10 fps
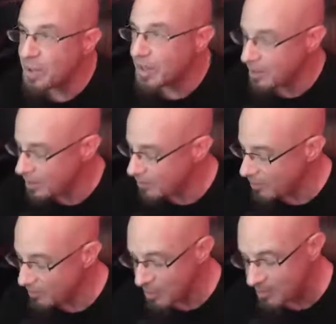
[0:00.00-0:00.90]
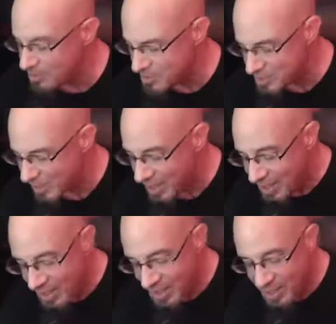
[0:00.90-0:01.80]
Like, come on. It was
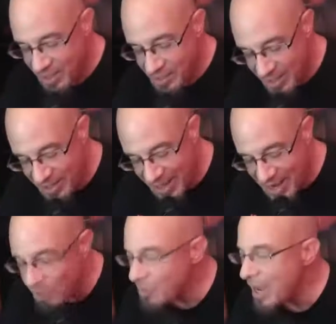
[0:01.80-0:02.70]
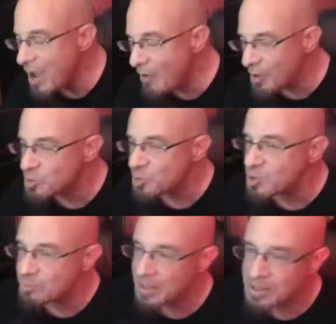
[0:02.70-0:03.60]
just, and I don't know how else to
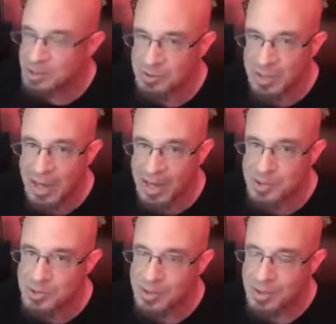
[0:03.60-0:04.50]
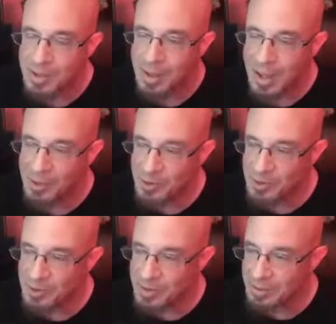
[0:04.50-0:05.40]
explain it to you guys out
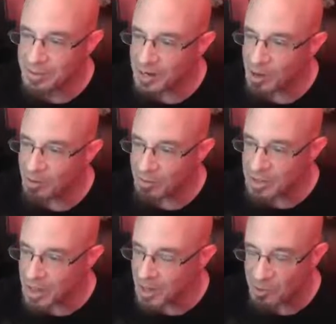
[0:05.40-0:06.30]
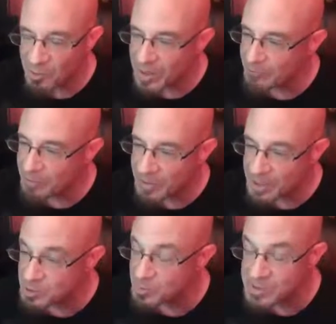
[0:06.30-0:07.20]
there that, are young or whatever,
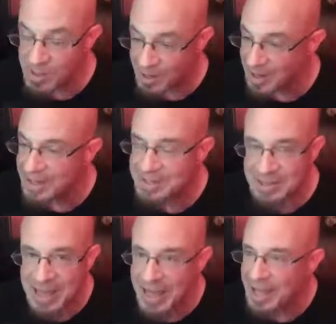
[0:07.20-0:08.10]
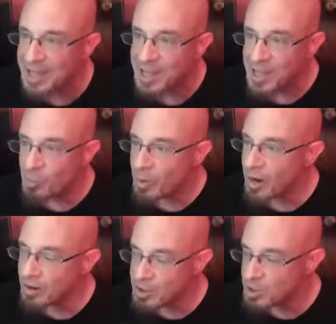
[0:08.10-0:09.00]
because it was not like today
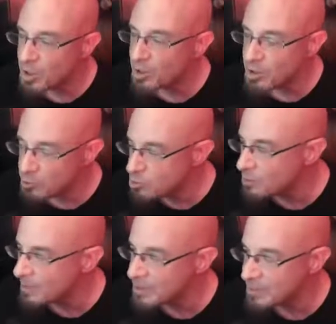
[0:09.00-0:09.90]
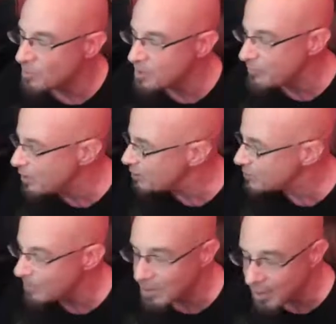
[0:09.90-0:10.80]
where you go to YouTube anytime you watch a video,
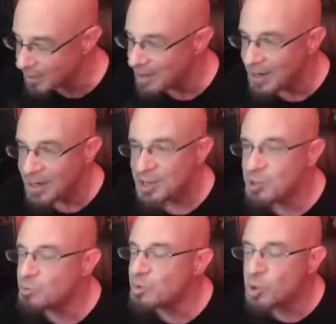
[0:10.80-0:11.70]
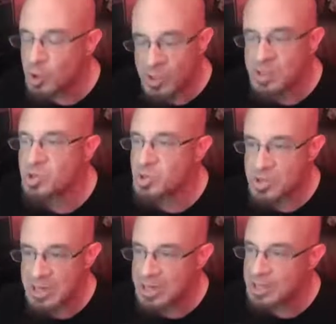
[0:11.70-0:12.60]
something like you couldn't
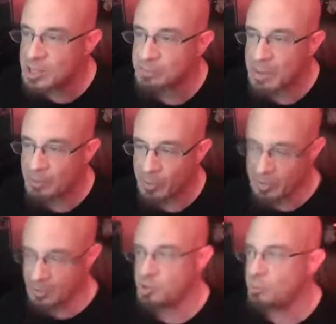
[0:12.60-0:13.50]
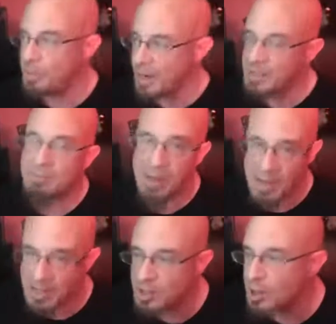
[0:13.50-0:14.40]
see these people unless you paid the
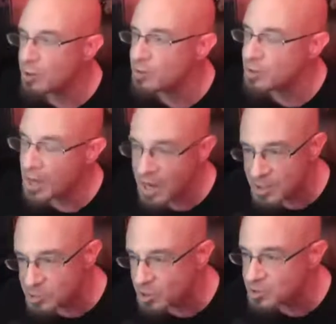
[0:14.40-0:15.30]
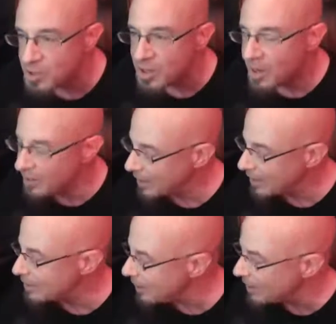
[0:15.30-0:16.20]
money to go to the concerts. And
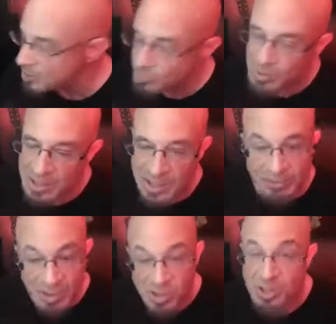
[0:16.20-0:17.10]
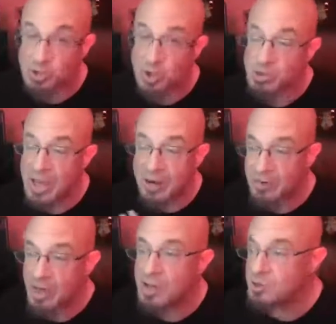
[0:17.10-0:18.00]
unless you were Lily V6, who goes to
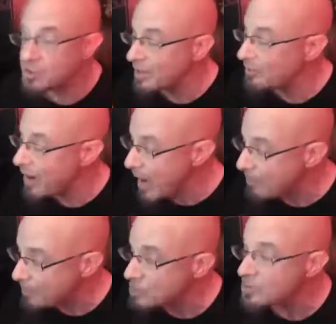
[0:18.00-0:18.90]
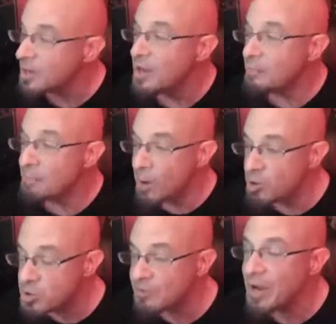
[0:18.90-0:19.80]
every concert that ever happens,
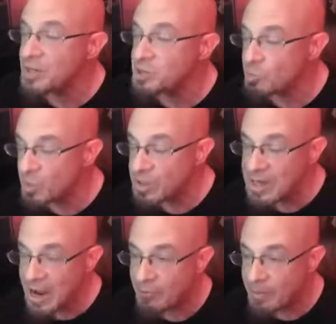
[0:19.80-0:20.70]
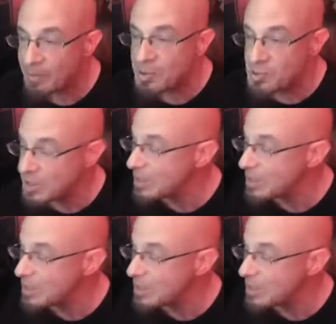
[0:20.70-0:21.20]
most of us would never be able to see